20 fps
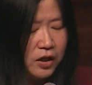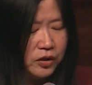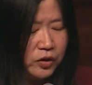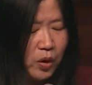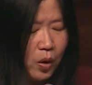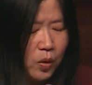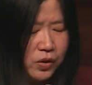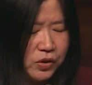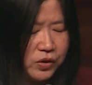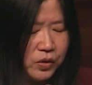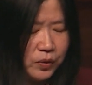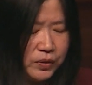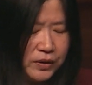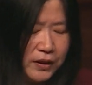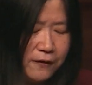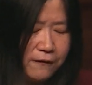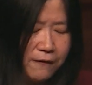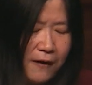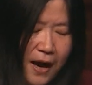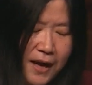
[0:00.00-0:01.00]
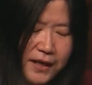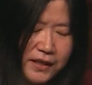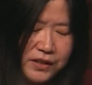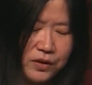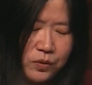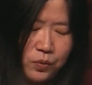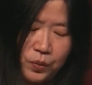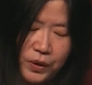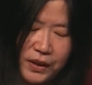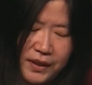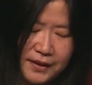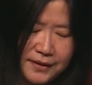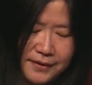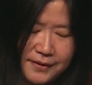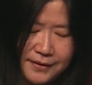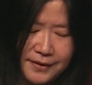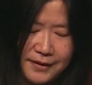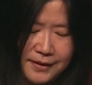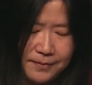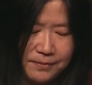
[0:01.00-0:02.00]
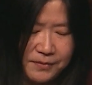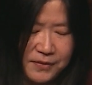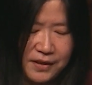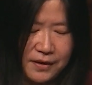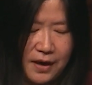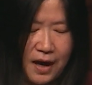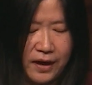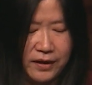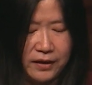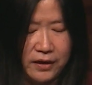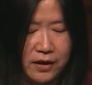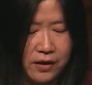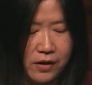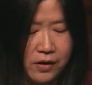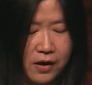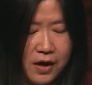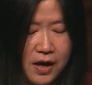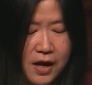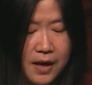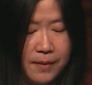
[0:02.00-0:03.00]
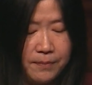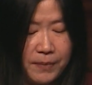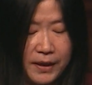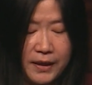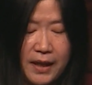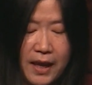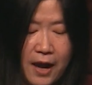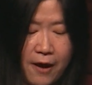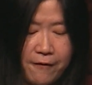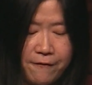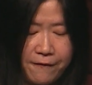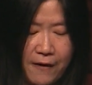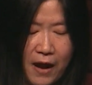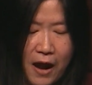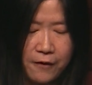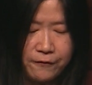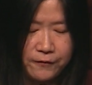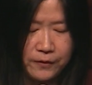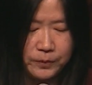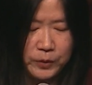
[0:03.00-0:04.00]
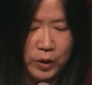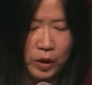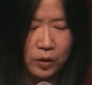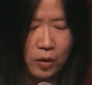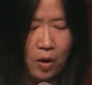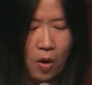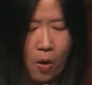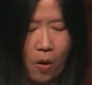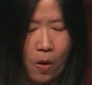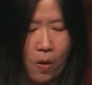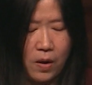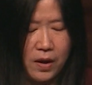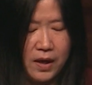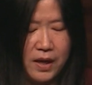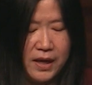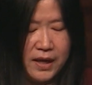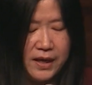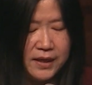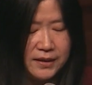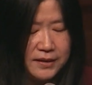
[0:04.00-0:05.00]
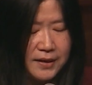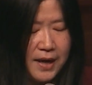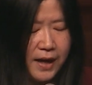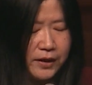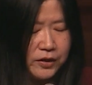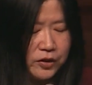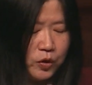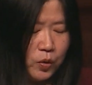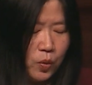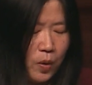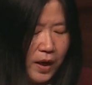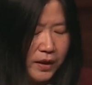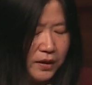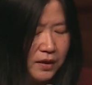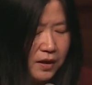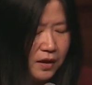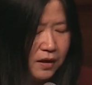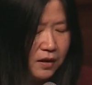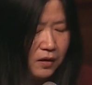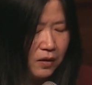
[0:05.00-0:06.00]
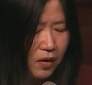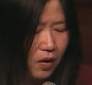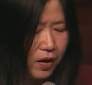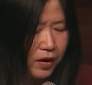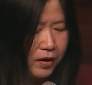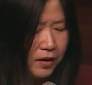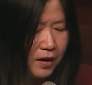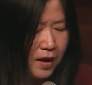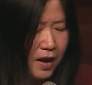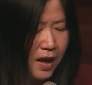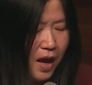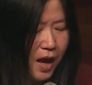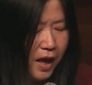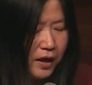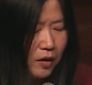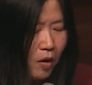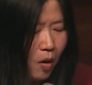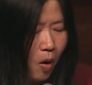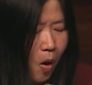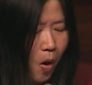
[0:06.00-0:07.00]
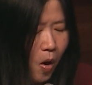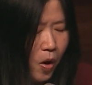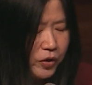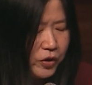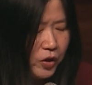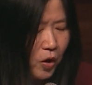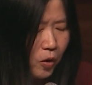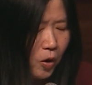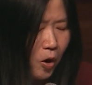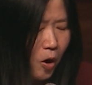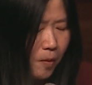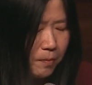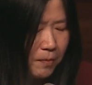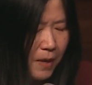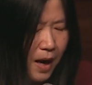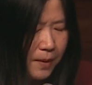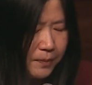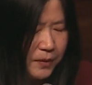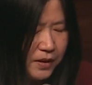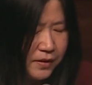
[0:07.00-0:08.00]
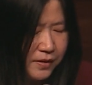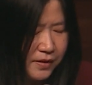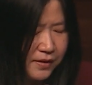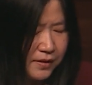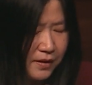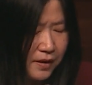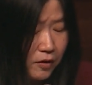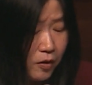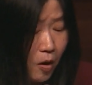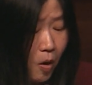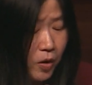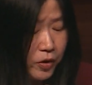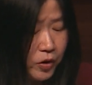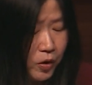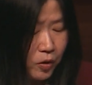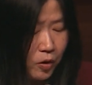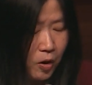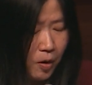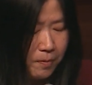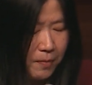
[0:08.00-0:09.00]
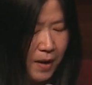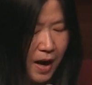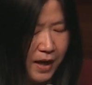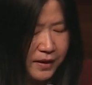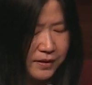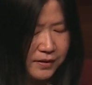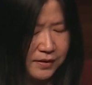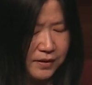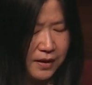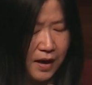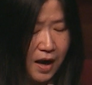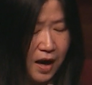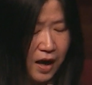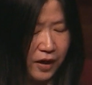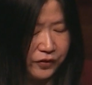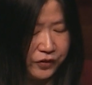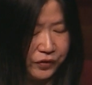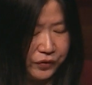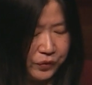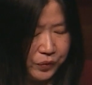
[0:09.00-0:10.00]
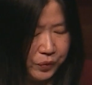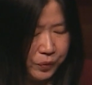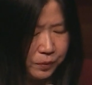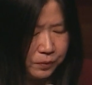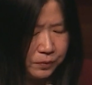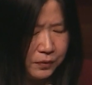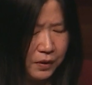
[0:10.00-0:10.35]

Those who devise wicked schemes are near, but they are far from your law. Yet you are near, Lord, and all your commandments, all your commands are true.